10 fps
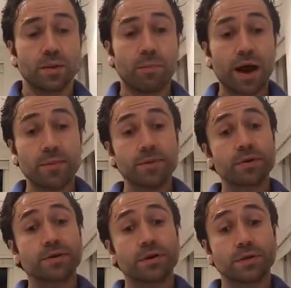
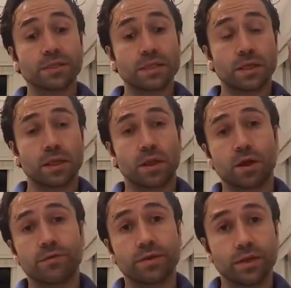Biomimicry, you'll see a
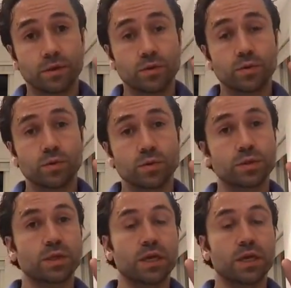lot of it used